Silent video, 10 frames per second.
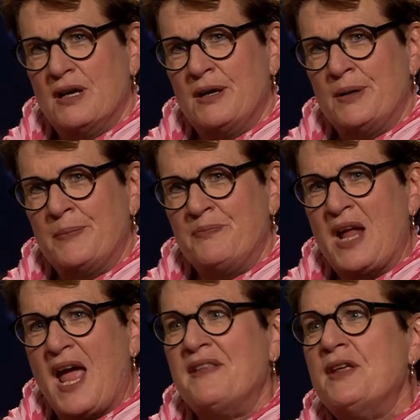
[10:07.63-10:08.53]
And
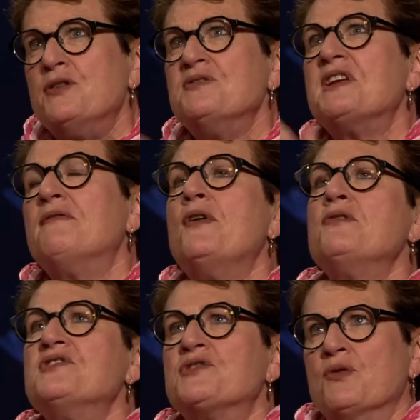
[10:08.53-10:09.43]
they used to have
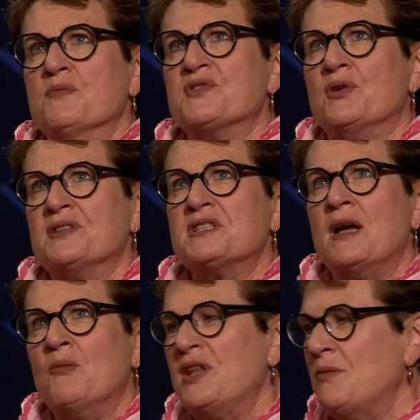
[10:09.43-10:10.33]
focus groups all the
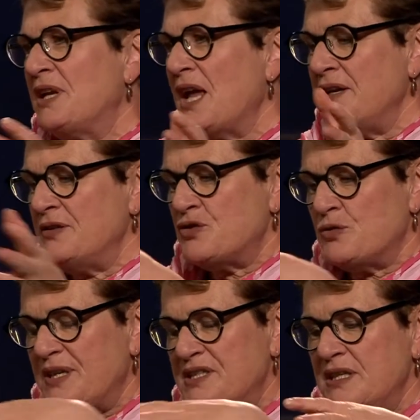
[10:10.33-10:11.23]
time where they would get in
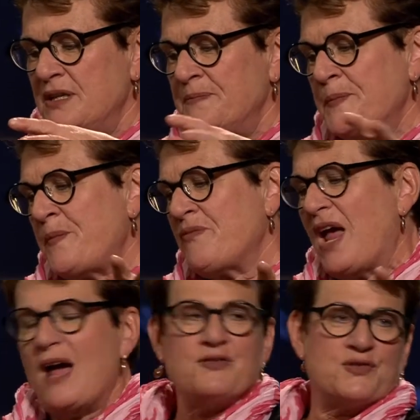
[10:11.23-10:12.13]
20
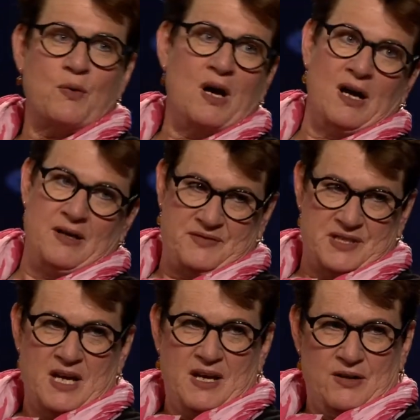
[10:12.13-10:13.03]
housewives,
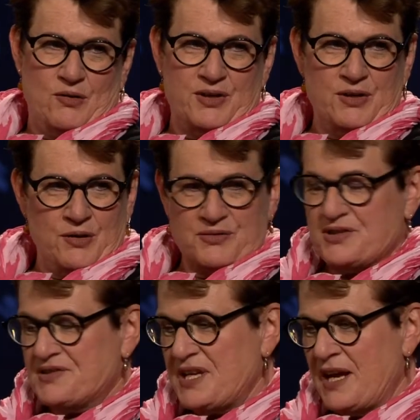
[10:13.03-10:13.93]
you know,
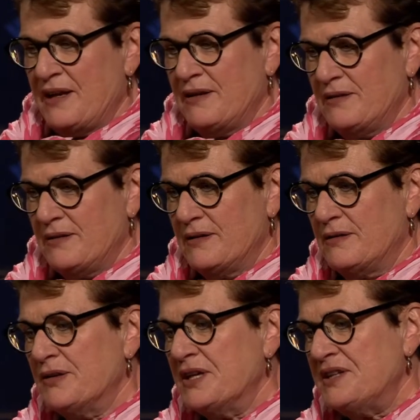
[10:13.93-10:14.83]
to say,
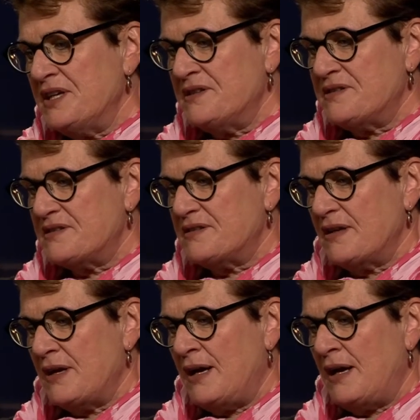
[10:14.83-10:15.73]
look at these
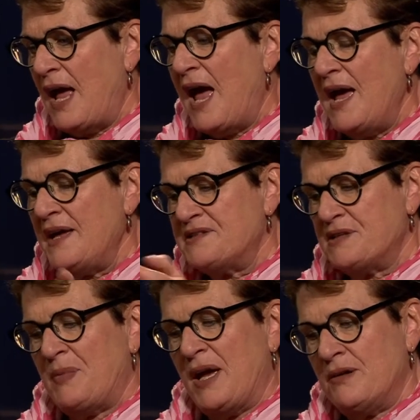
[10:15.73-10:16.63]
ads
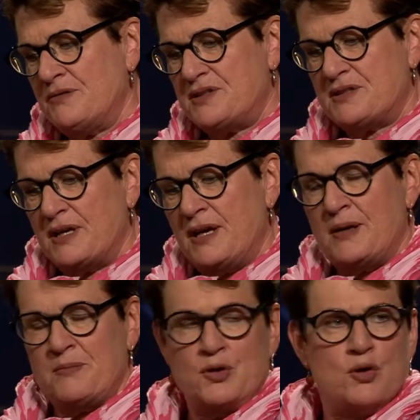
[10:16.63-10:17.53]
about
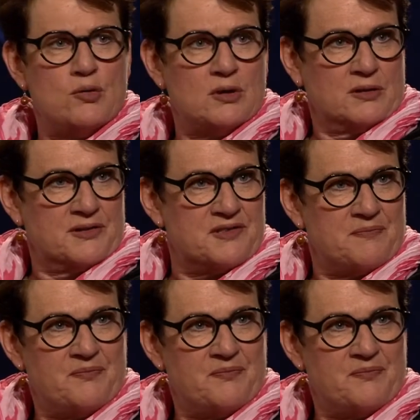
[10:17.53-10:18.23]
noodles.